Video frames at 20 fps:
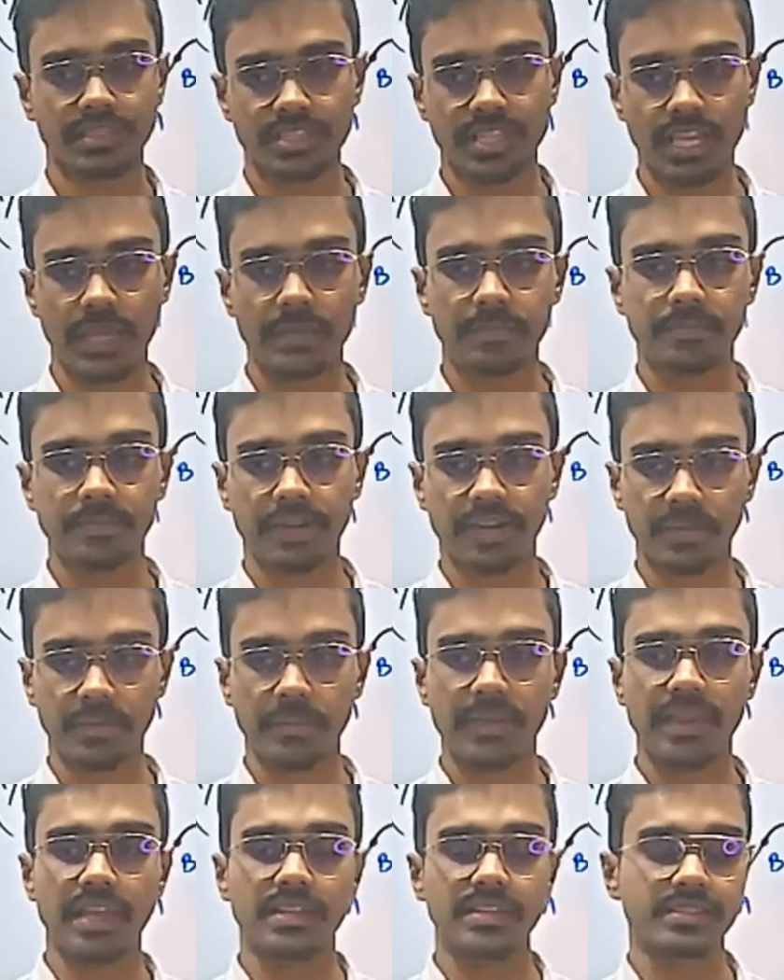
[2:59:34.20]

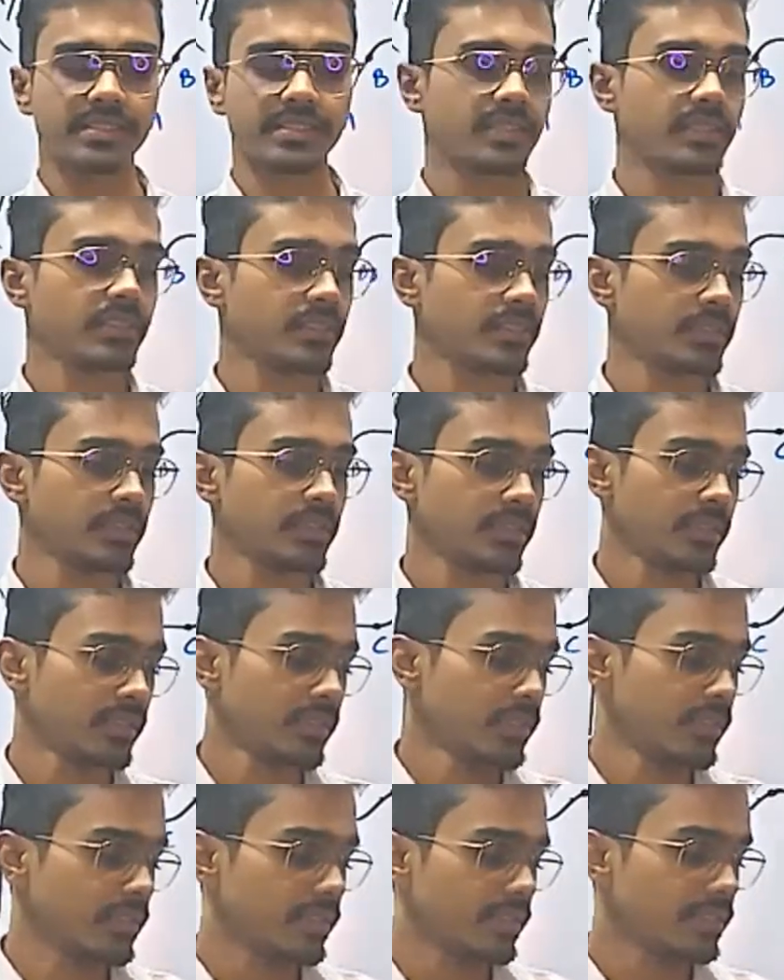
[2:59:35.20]
same.
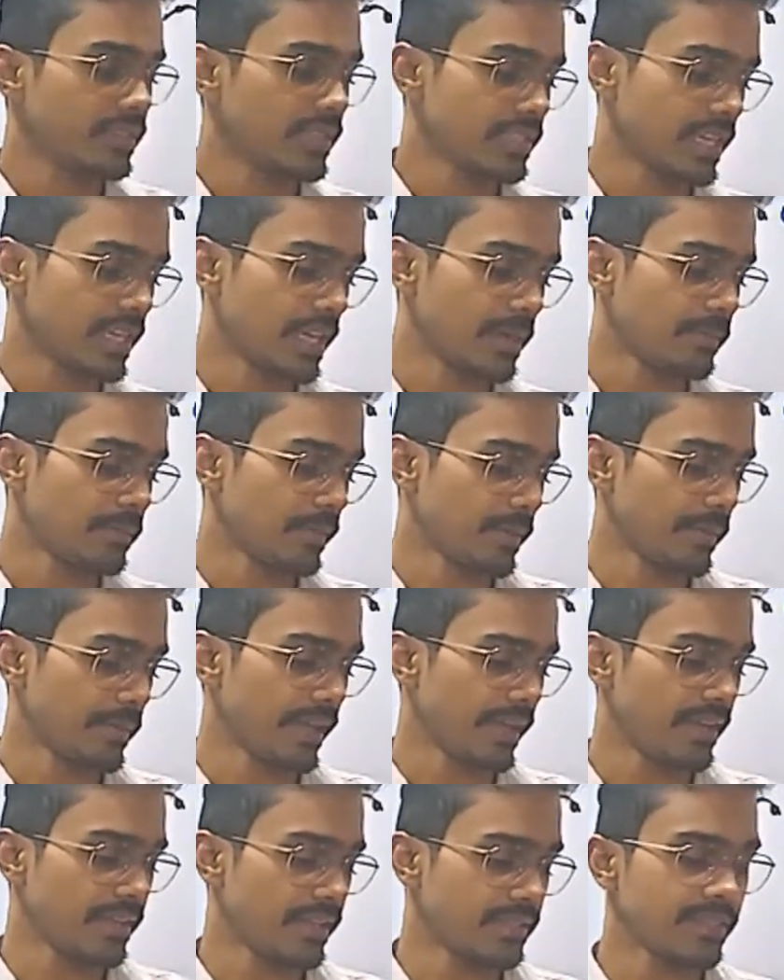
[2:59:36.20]
The shape
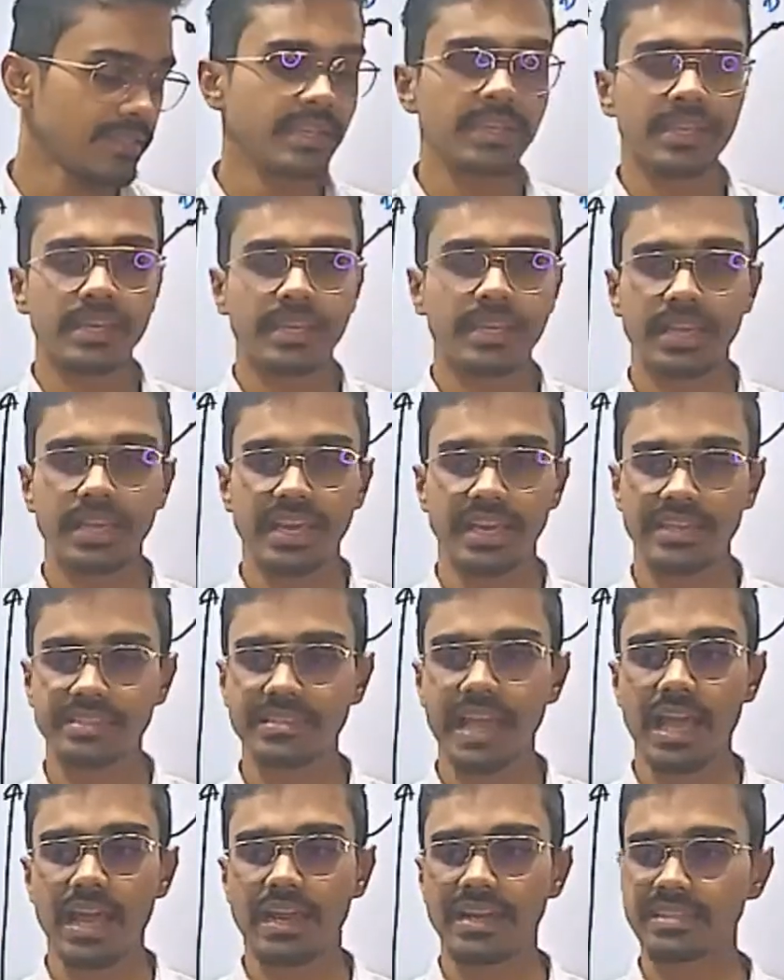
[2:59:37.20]
remains exactly
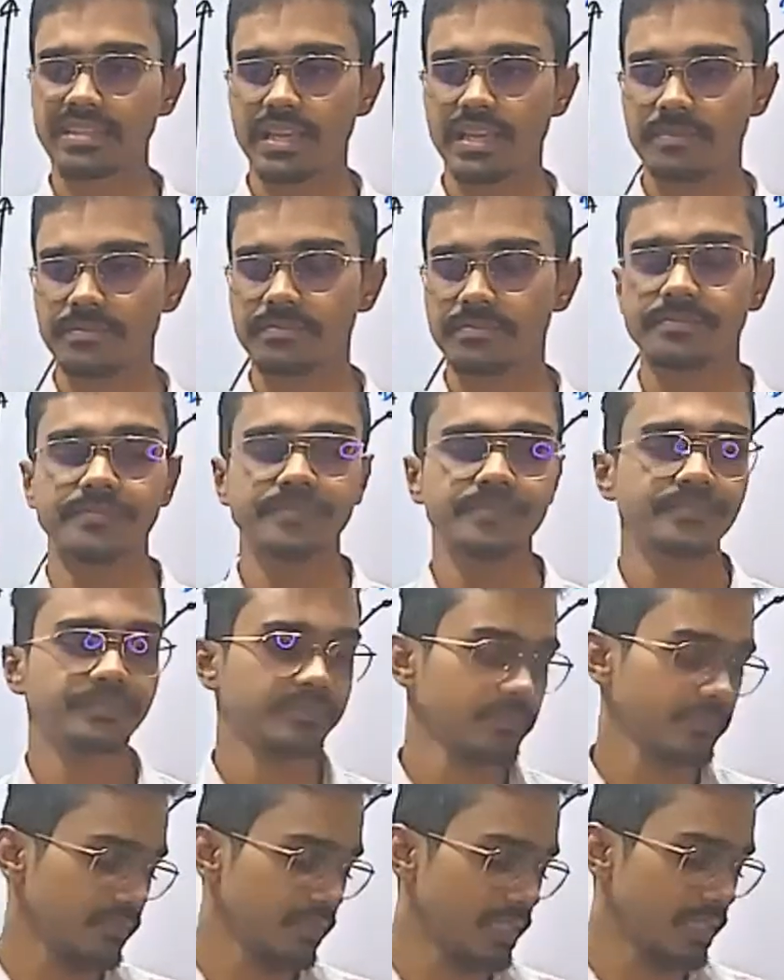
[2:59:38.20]
same.
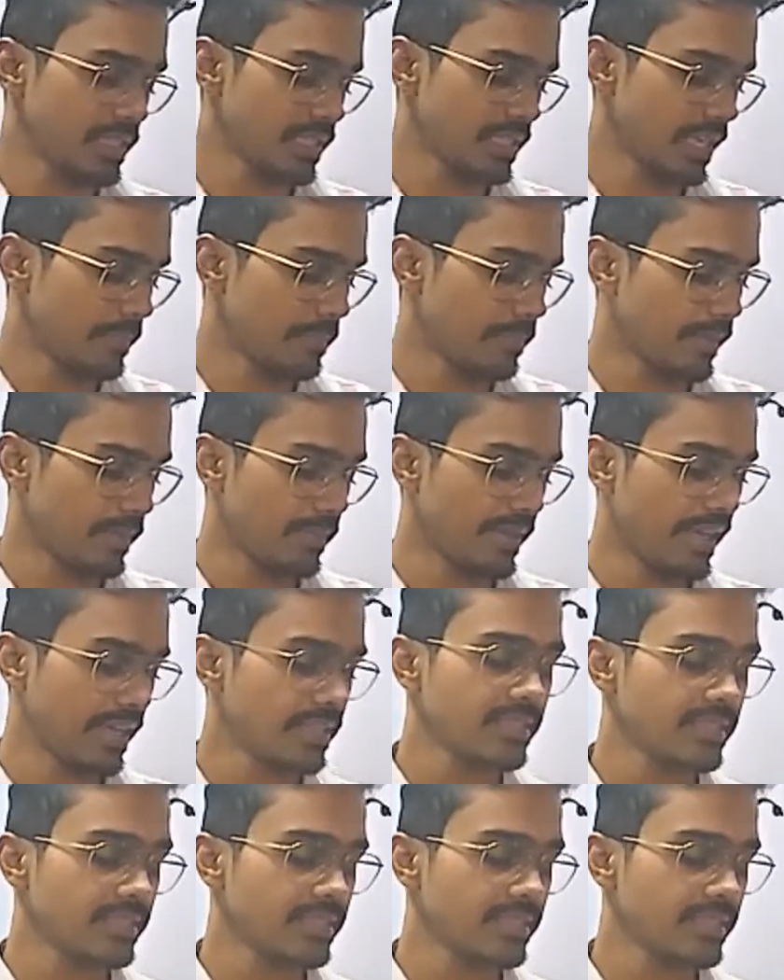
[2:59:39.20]
The shape remains